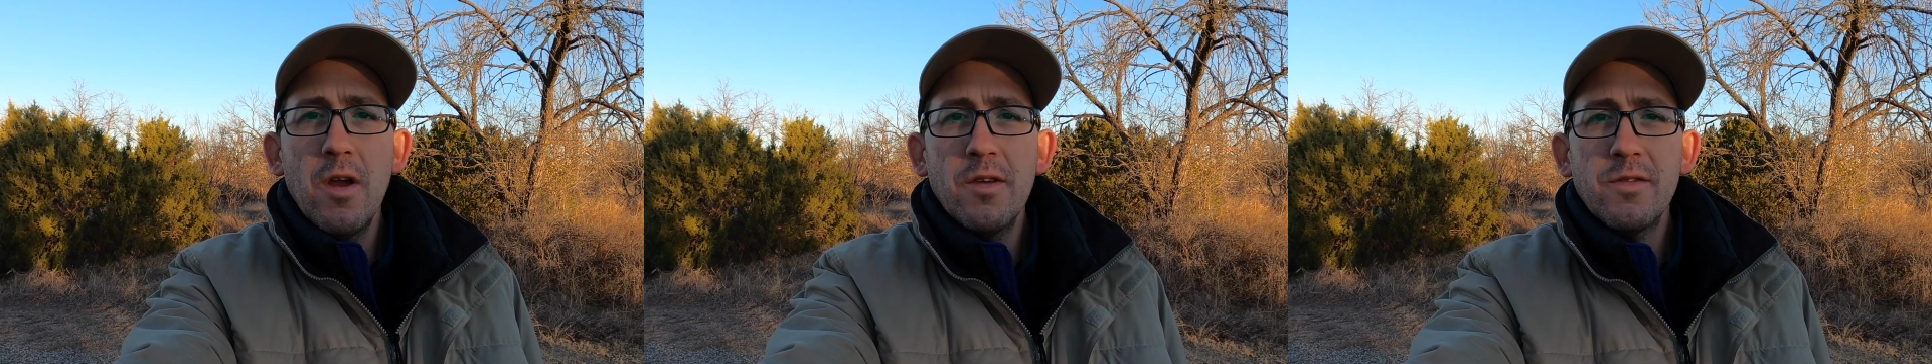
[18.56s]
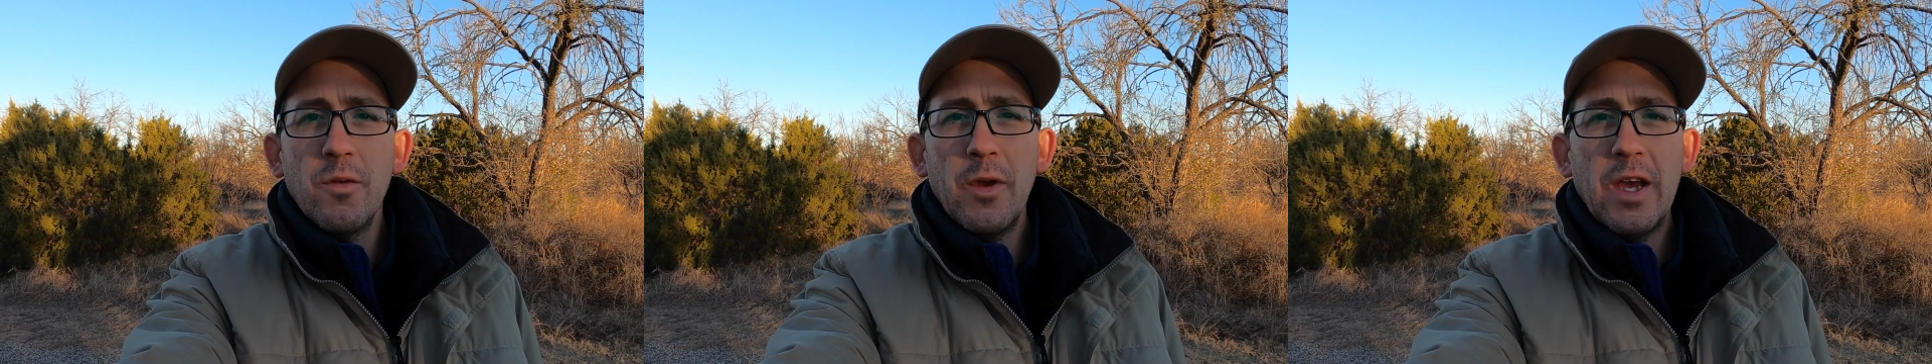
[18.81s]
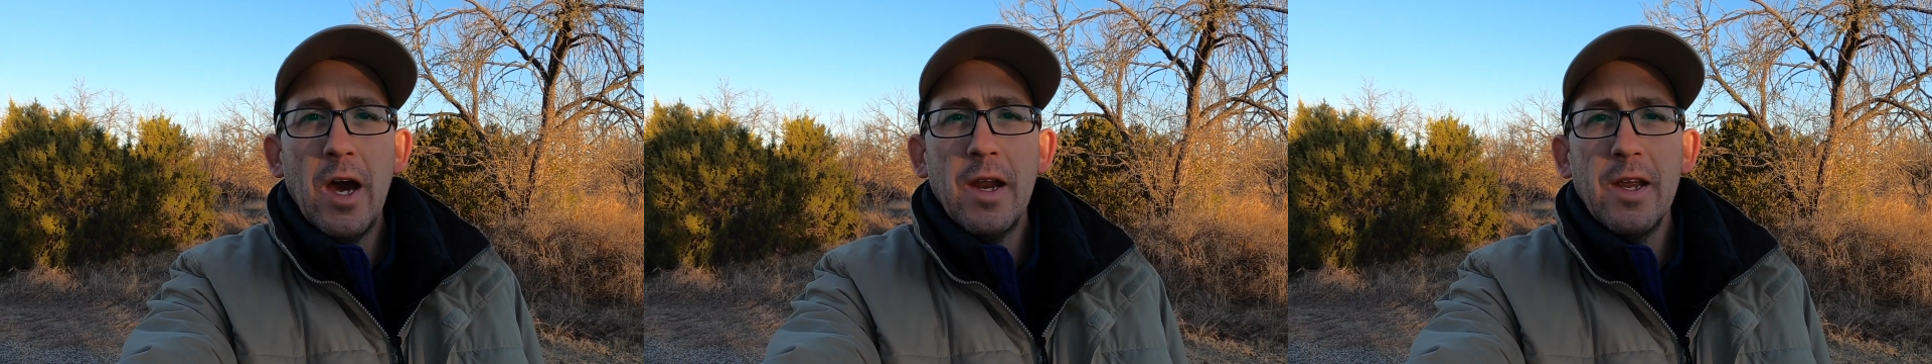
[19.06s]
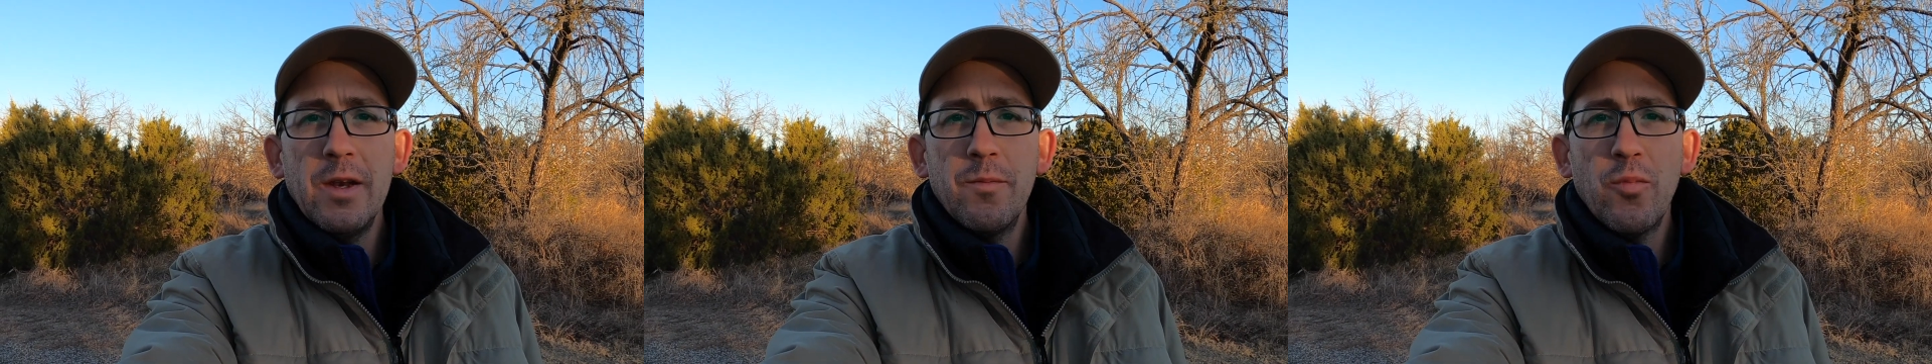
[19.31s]
So we
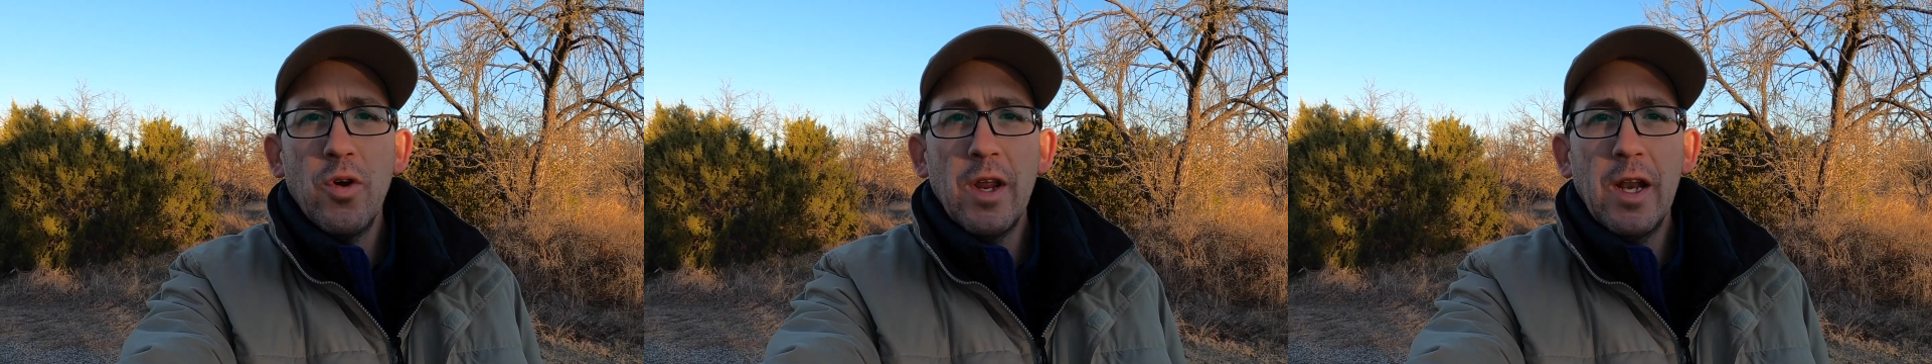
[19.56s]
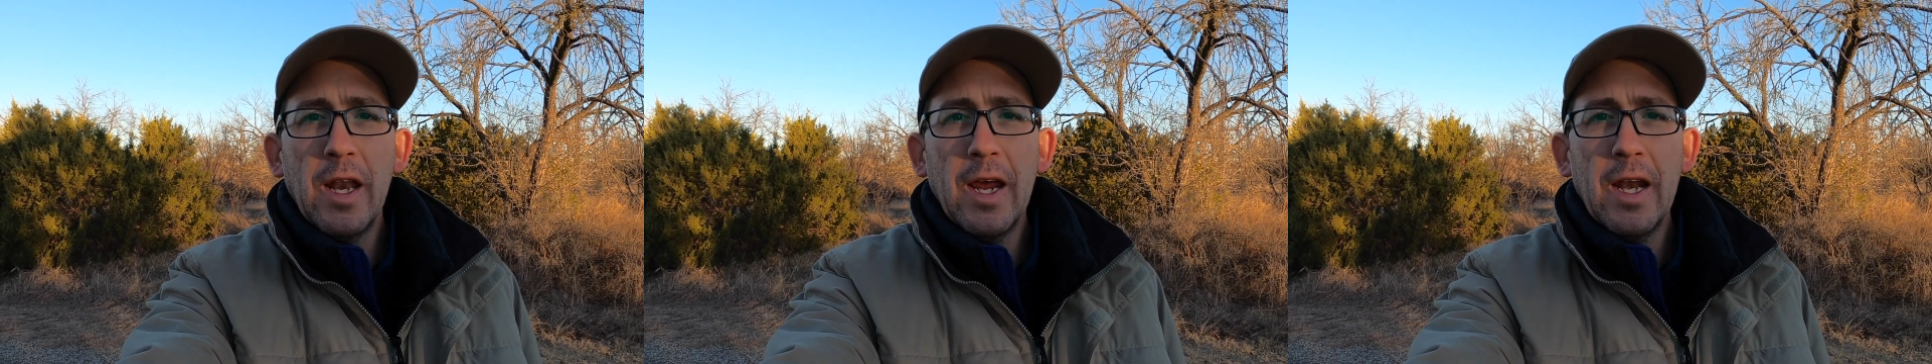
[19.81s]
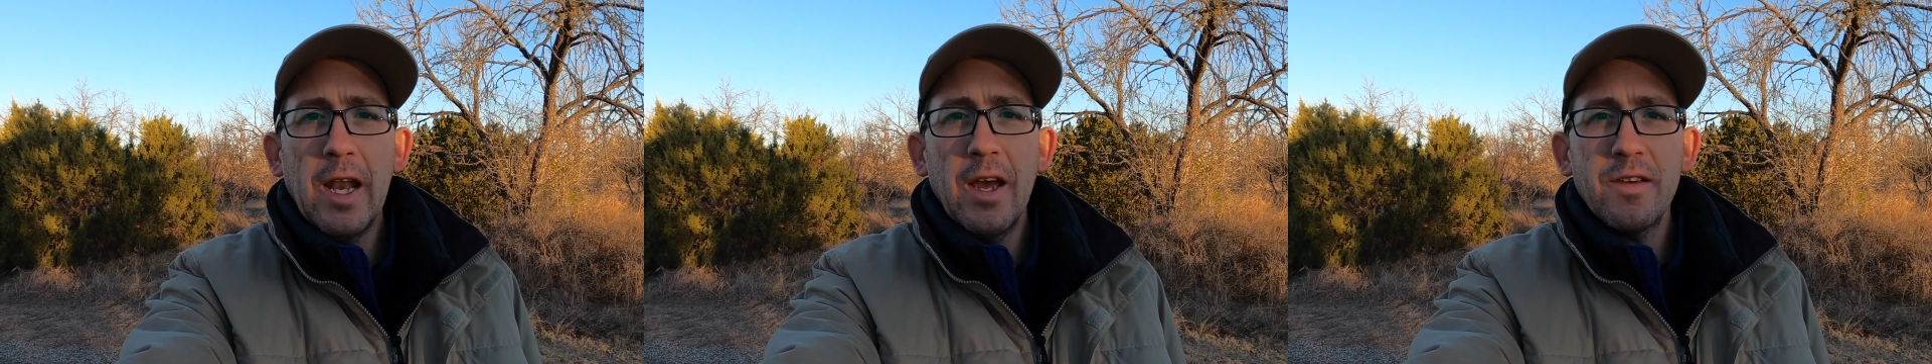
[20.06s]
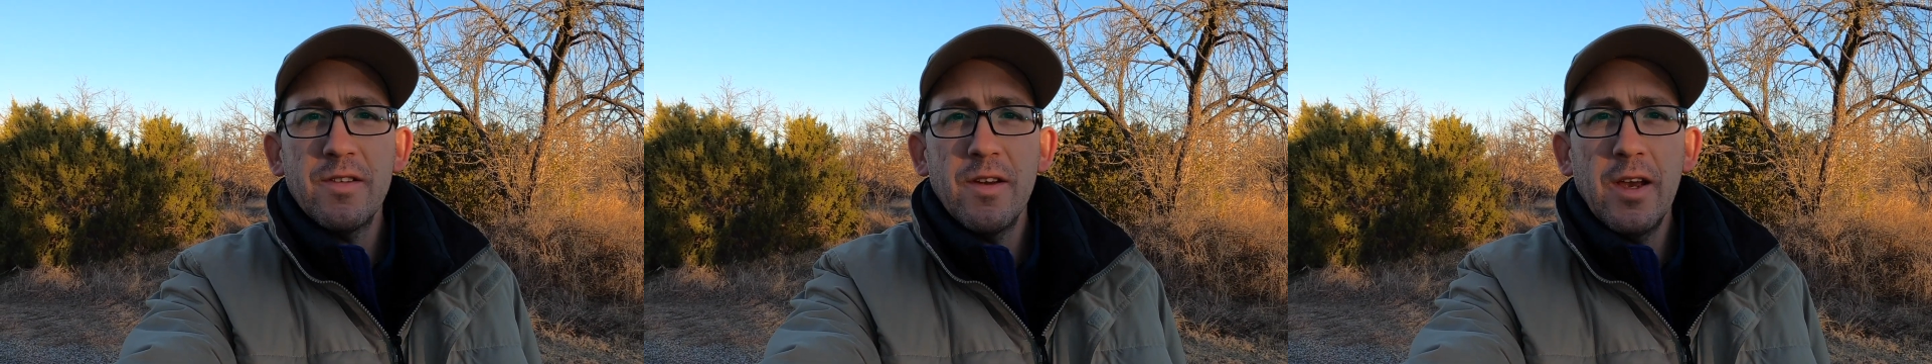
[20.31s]
got in pretty late
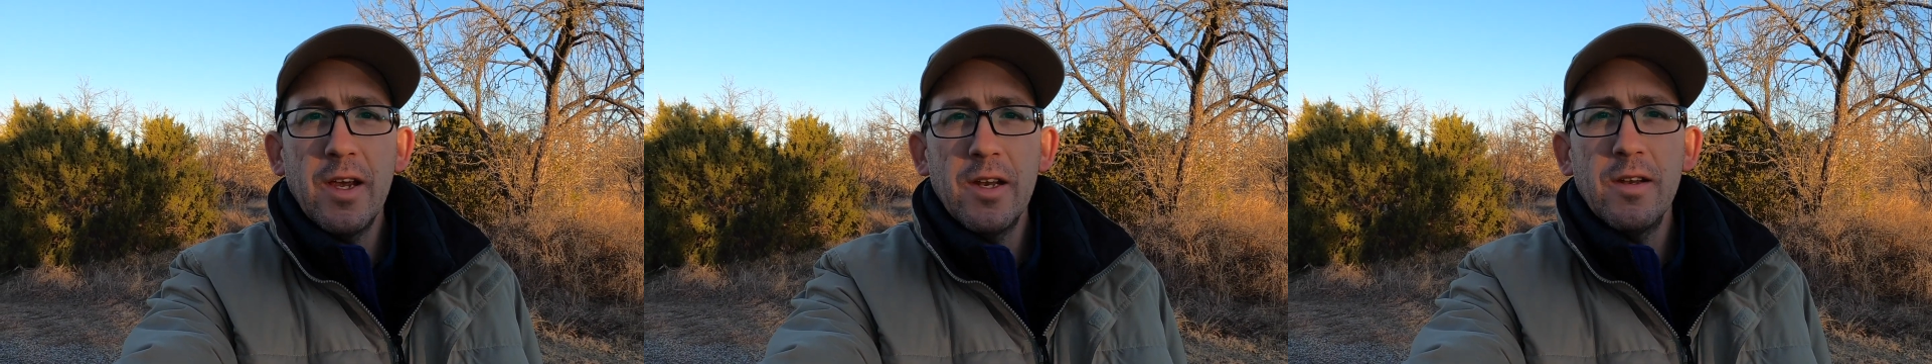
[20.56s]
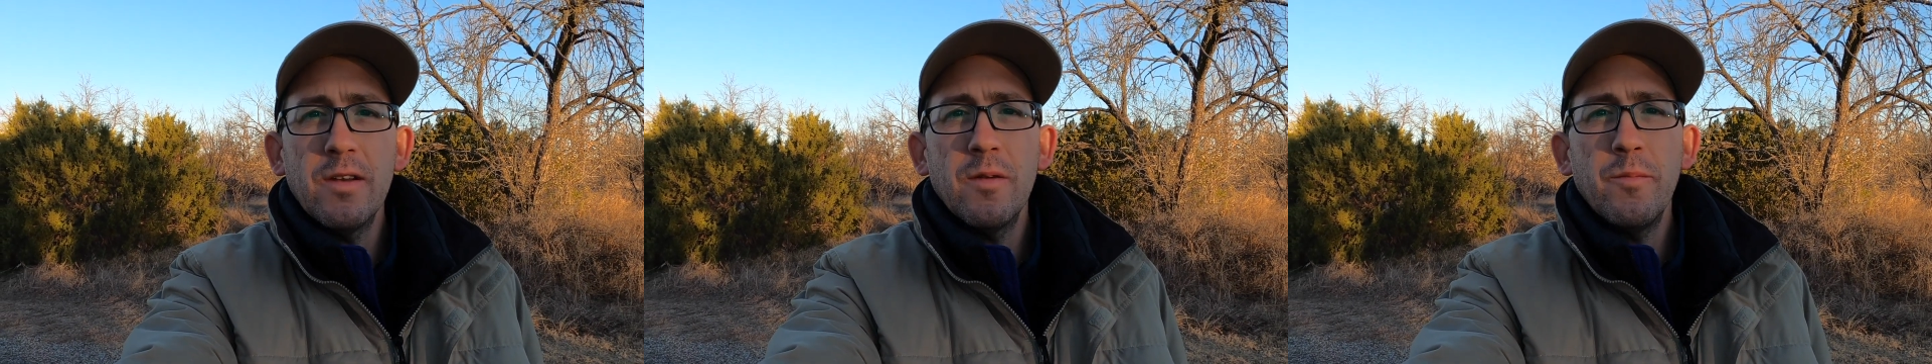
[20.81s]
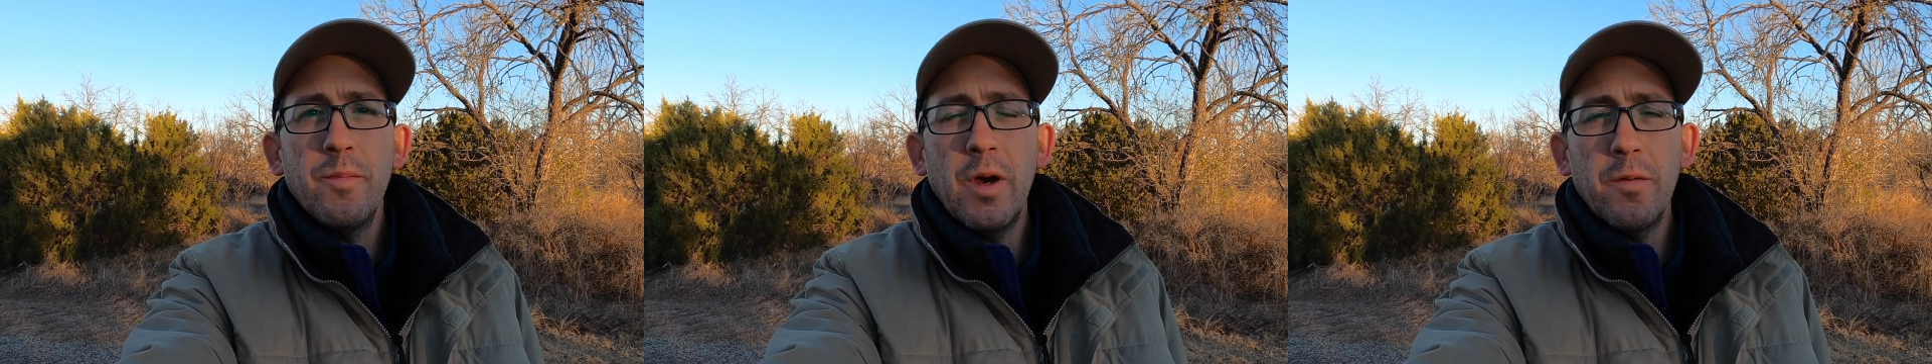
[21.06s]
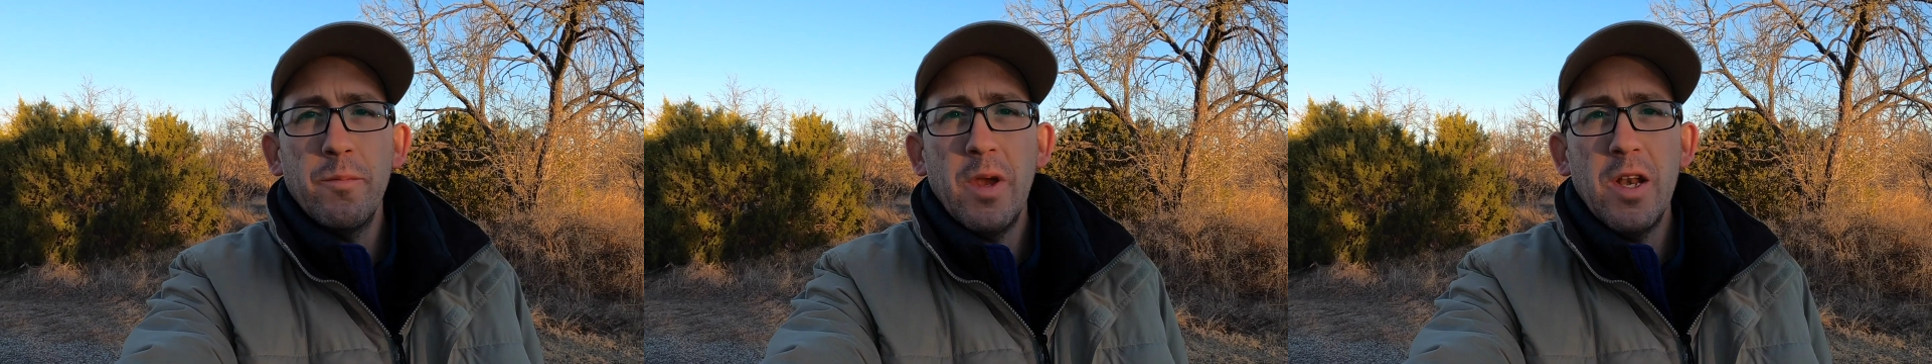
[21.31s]
last night,
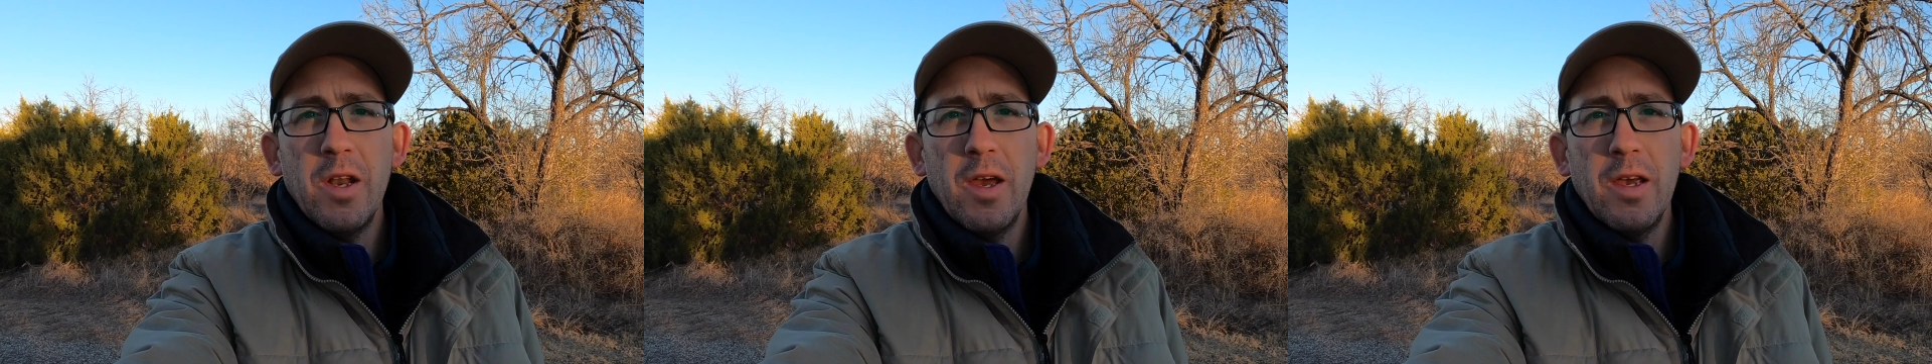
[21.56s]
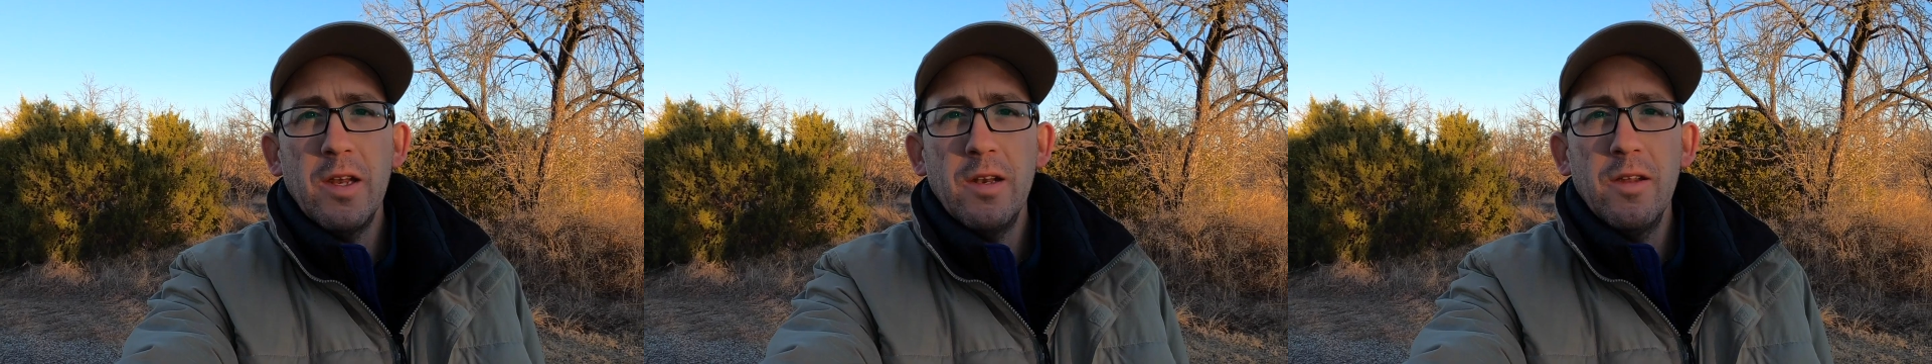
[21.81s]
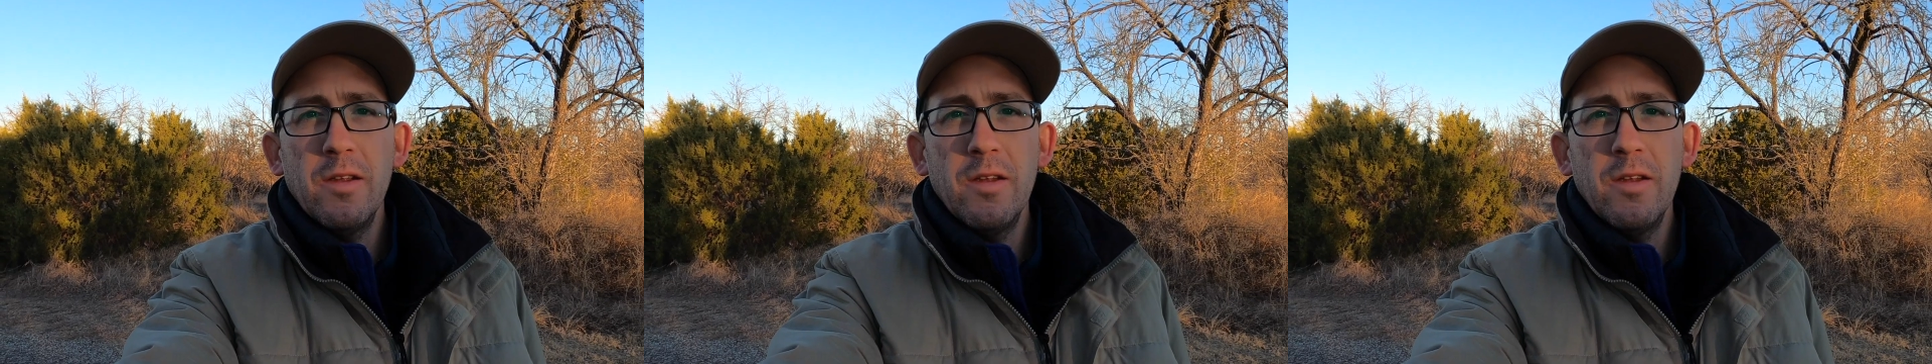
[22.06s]
about midnight,